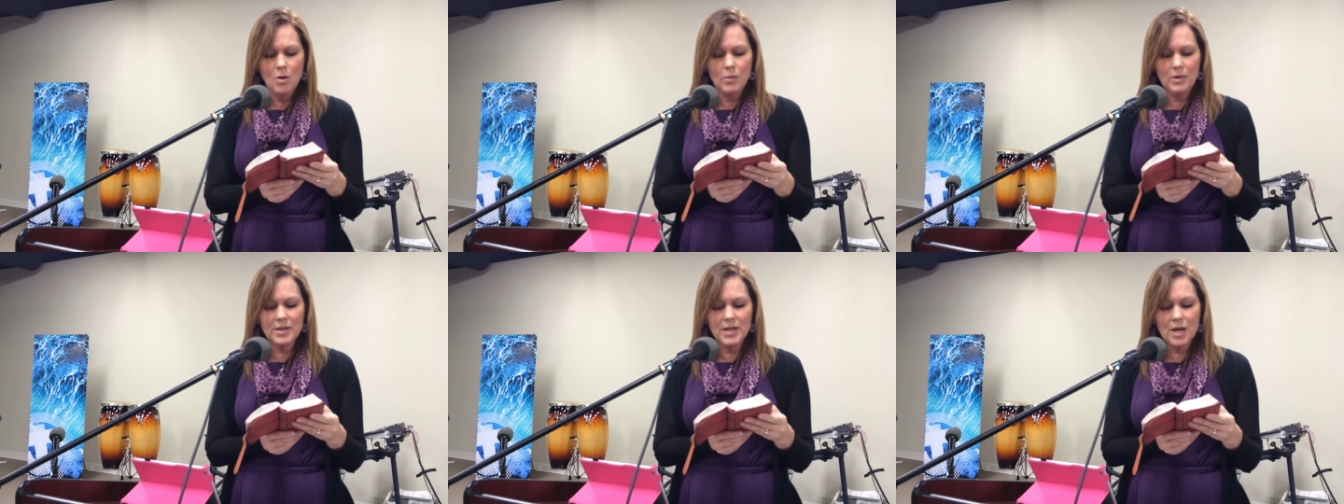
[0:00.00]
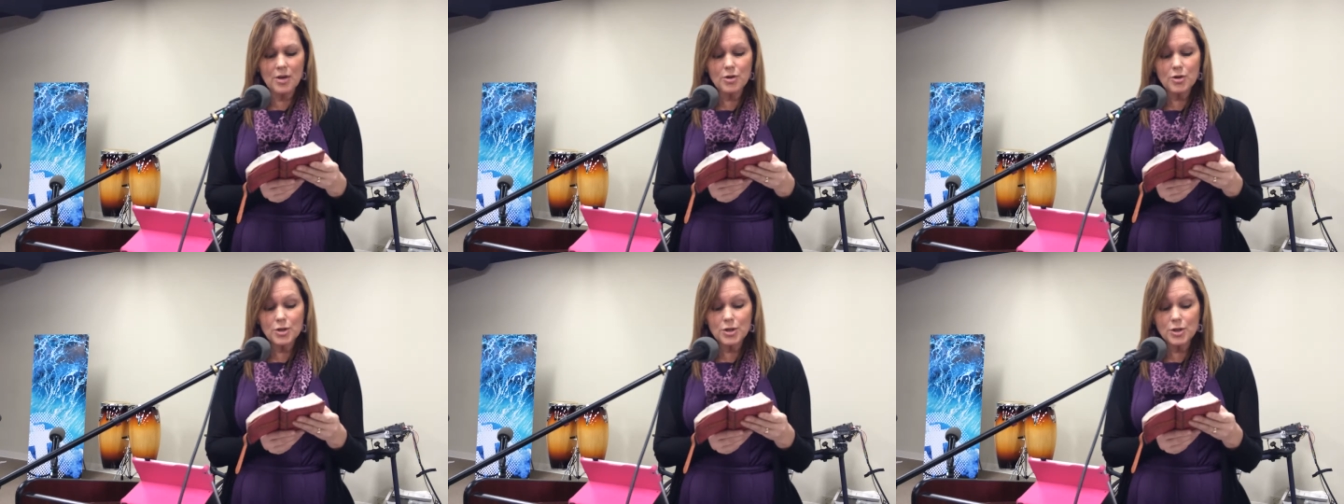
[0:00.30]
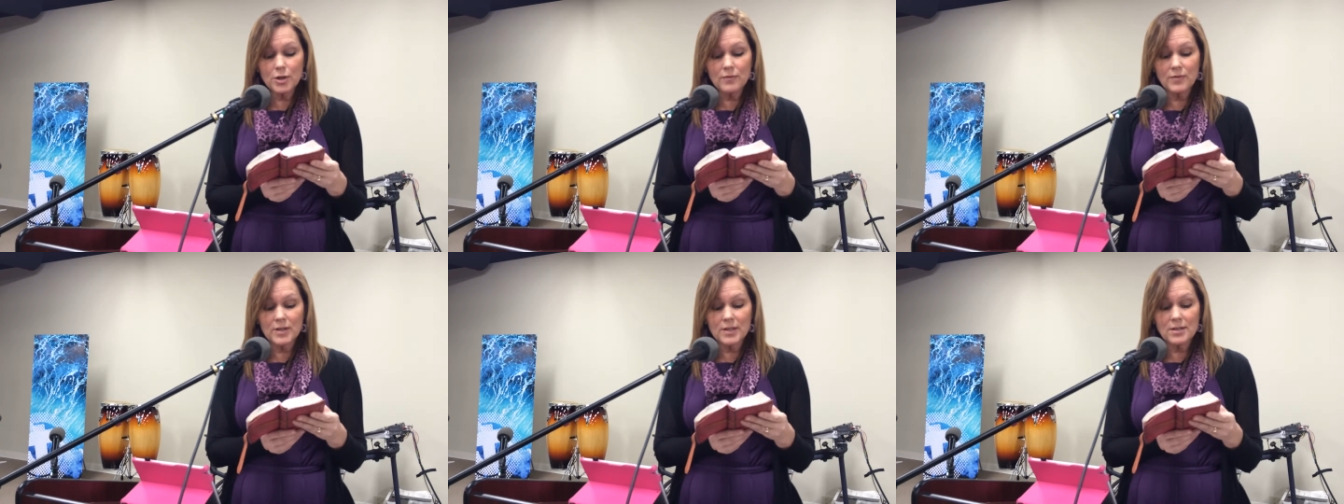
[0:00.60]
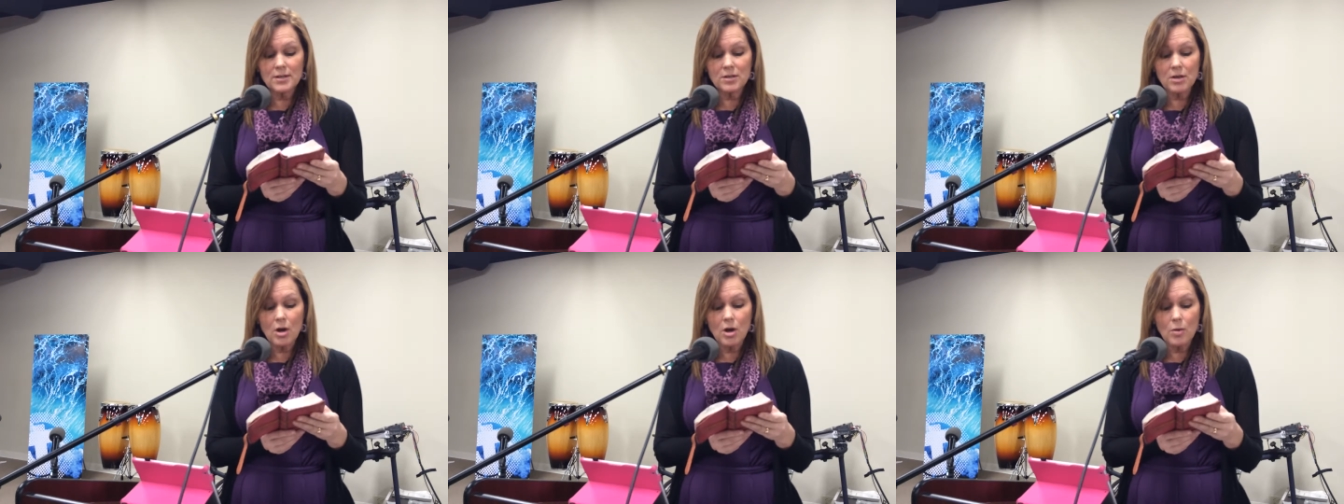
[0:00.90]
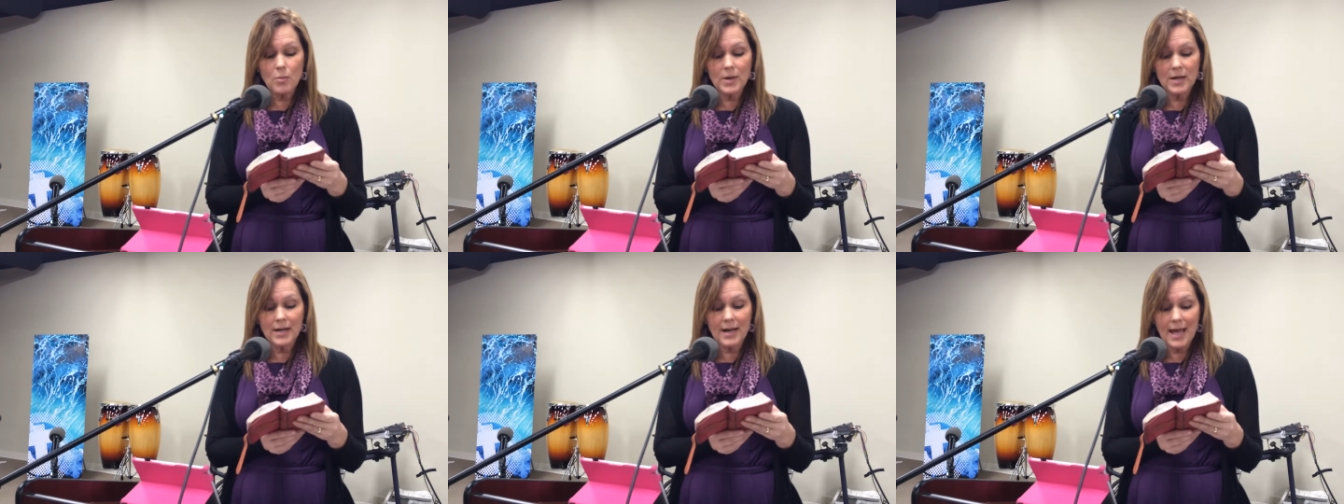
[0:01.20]
When the other servants
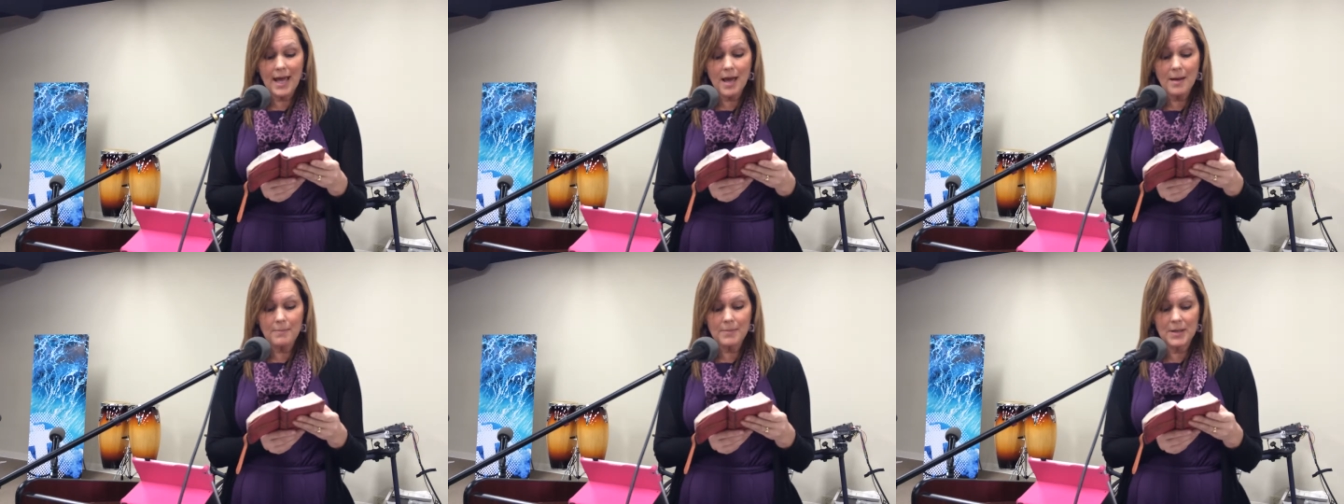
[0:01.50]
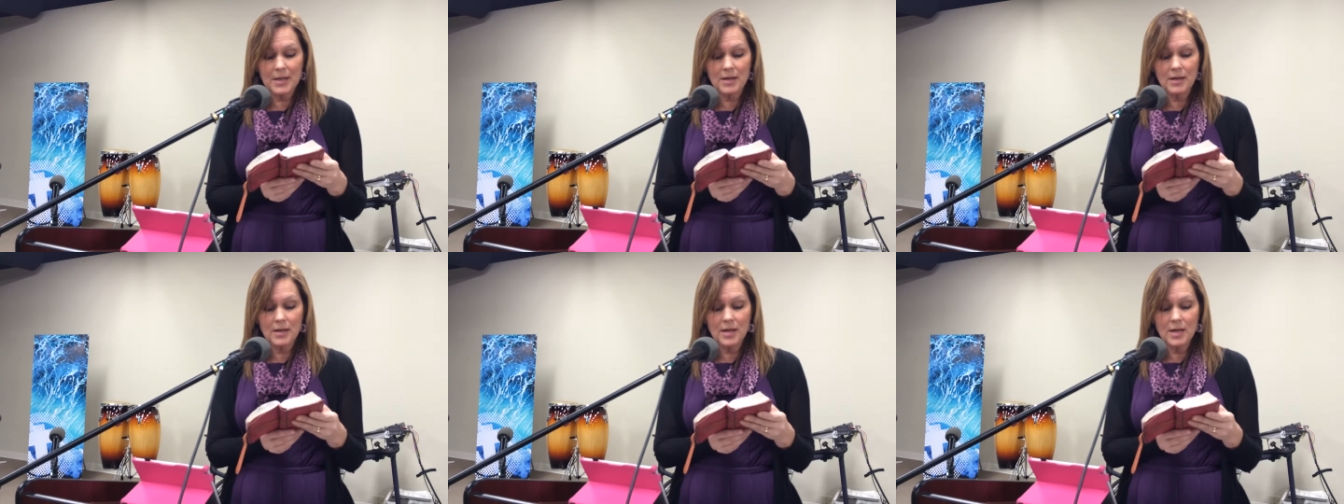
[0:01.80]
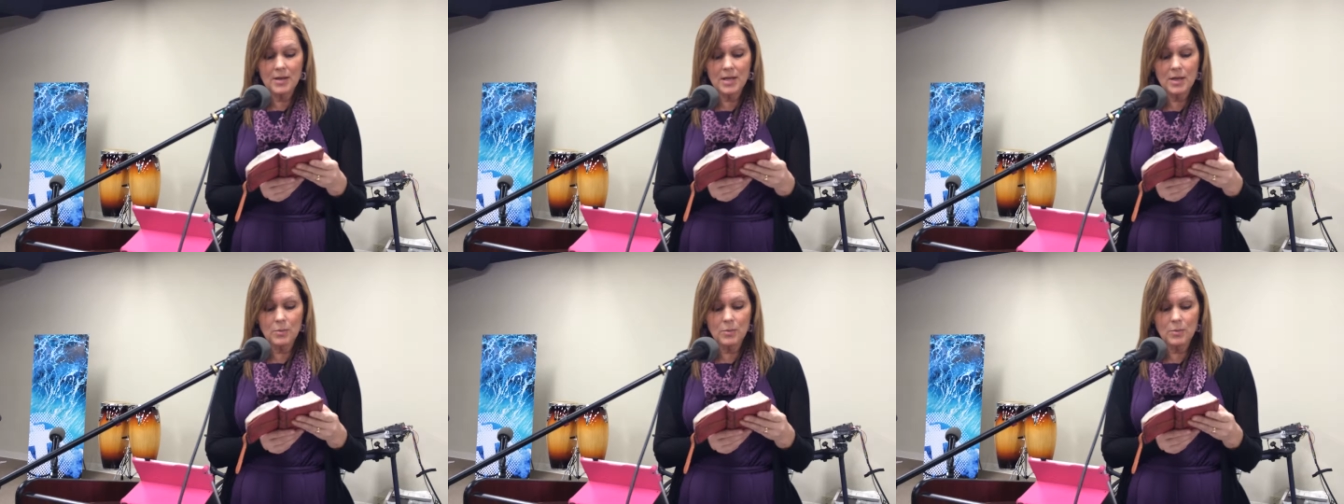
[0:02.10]
saw what had happened,